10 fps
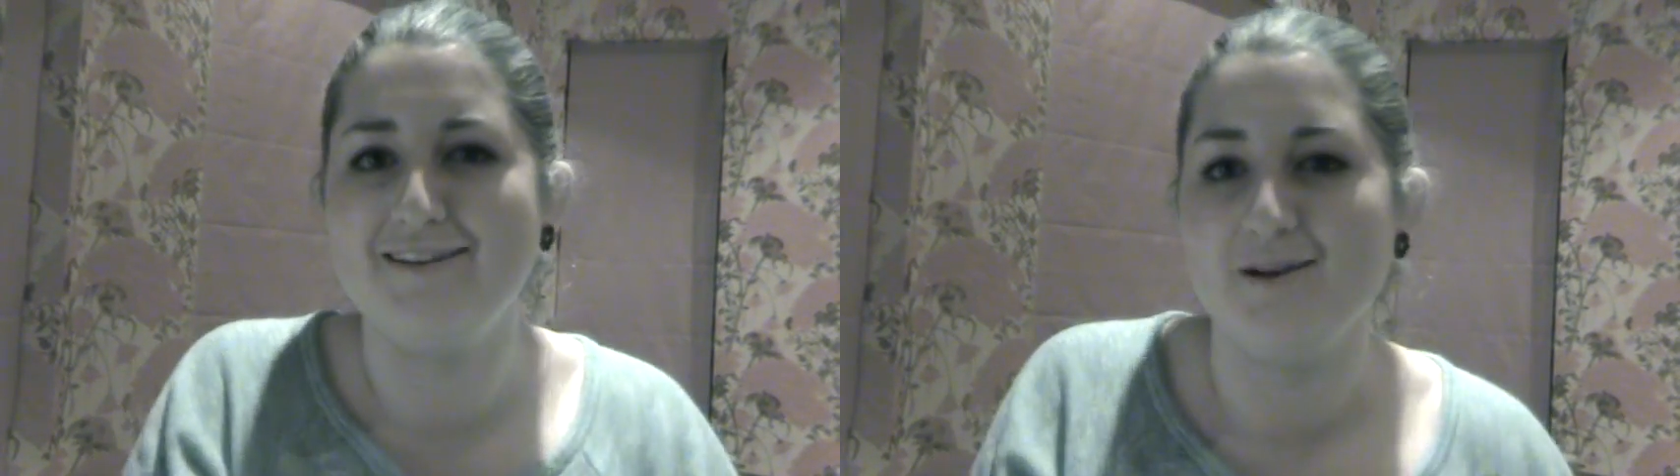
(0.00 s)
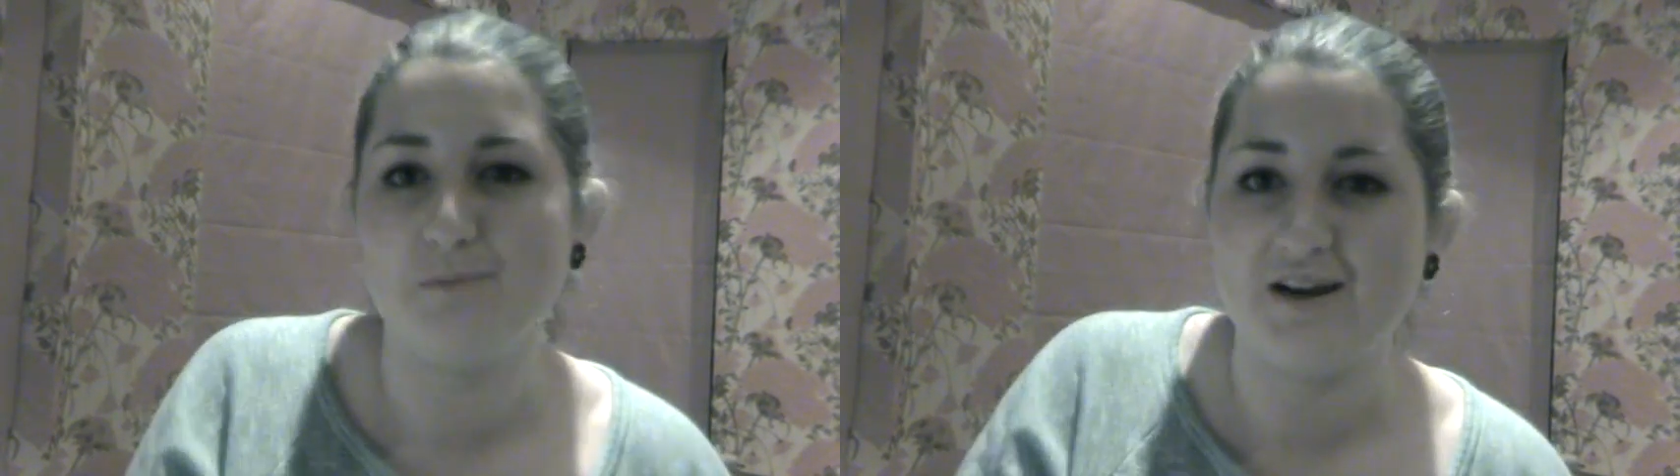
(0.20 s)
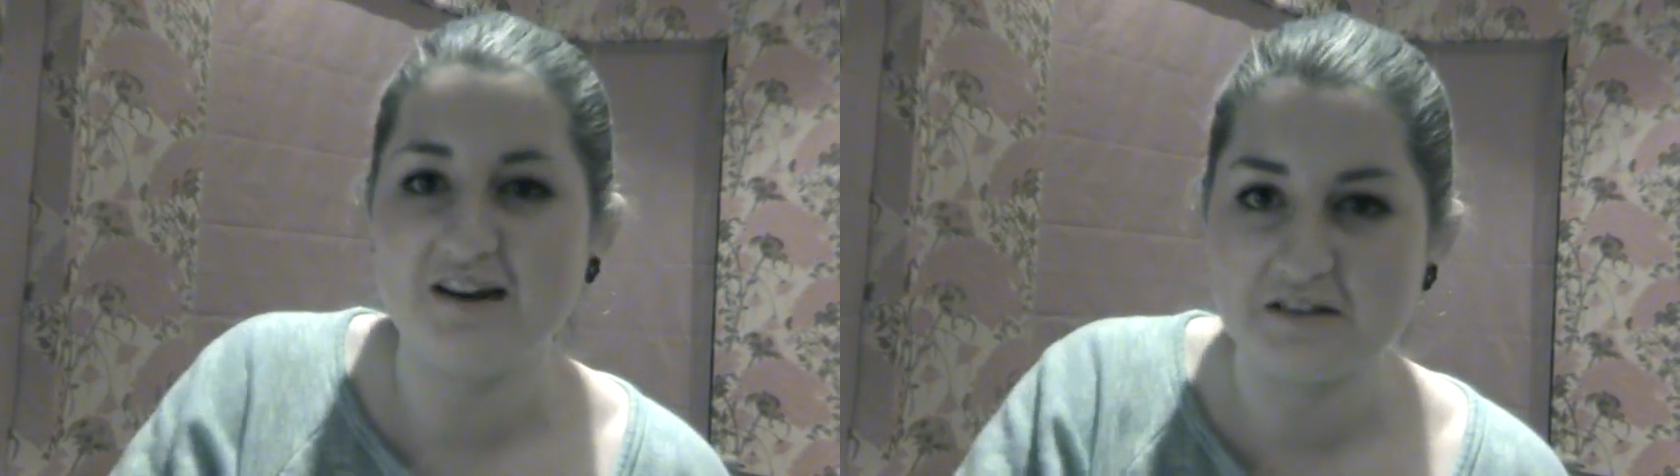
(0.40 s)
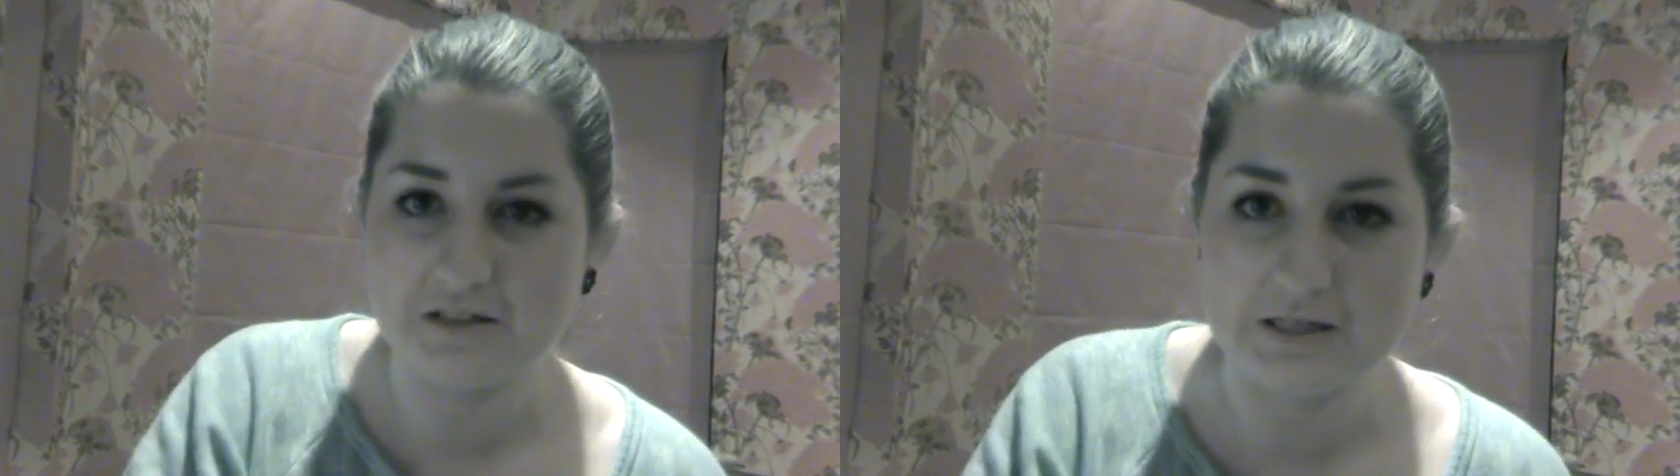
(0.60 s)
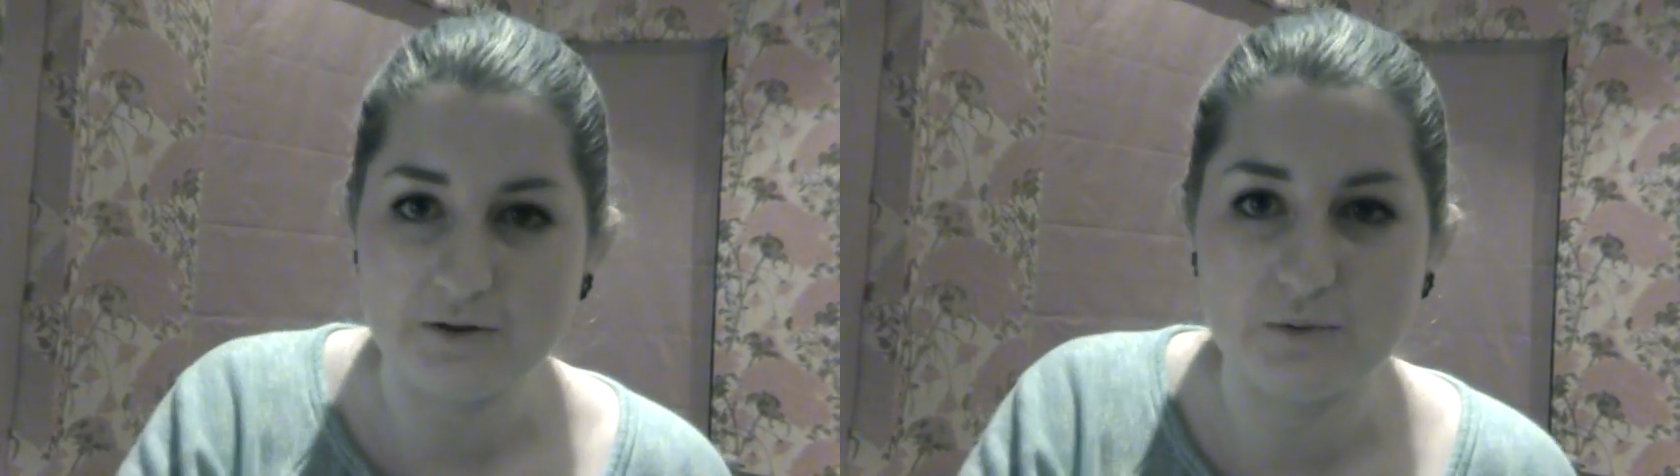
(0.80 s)
I'll wear it
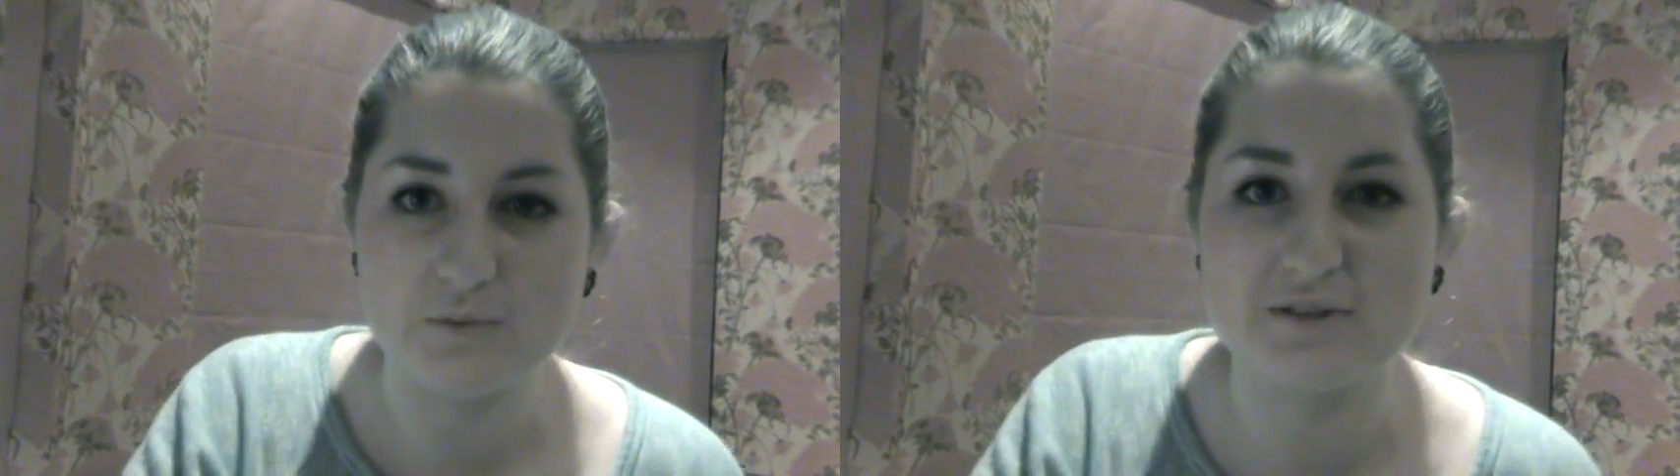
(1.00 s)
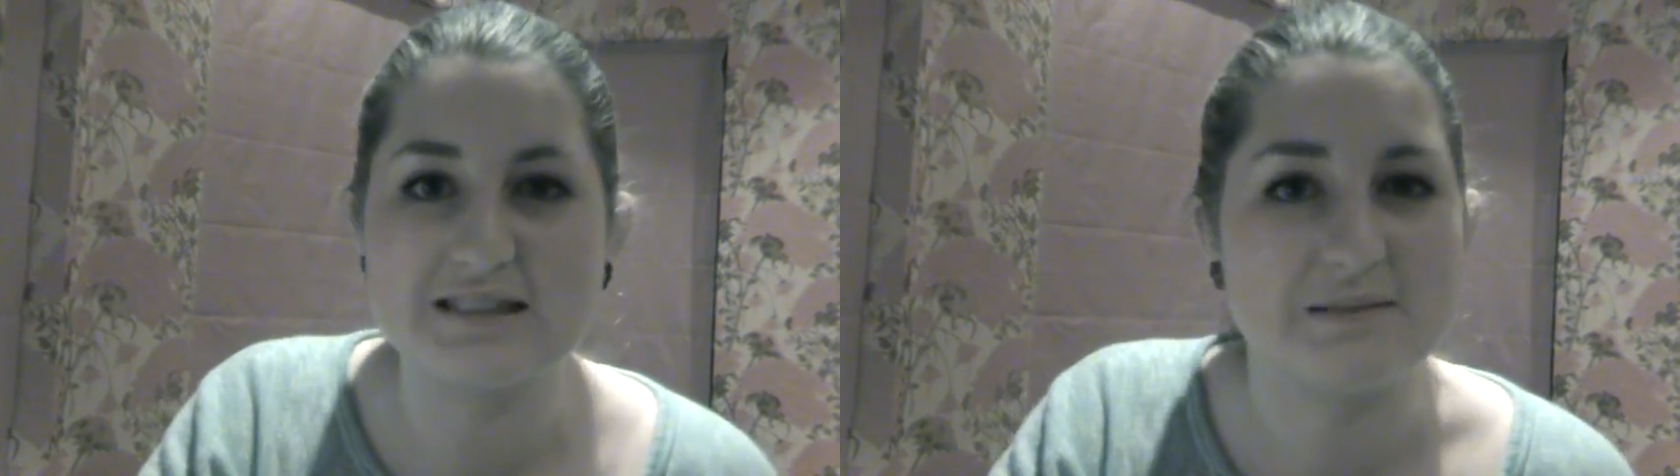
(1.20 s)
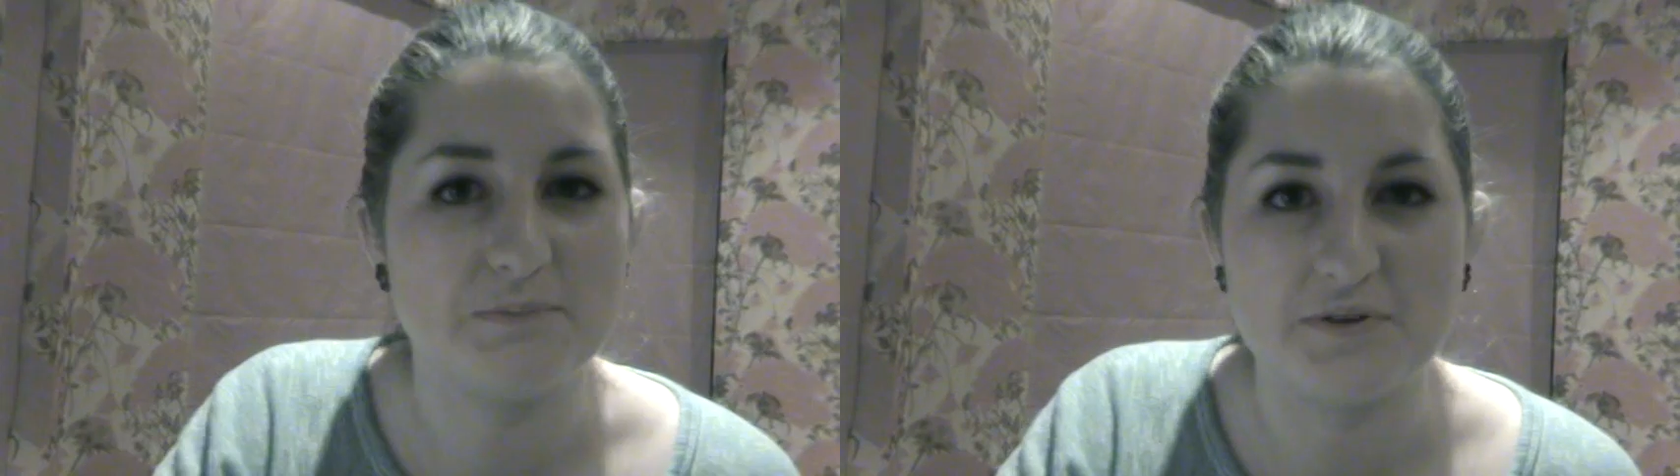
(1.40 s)
loads.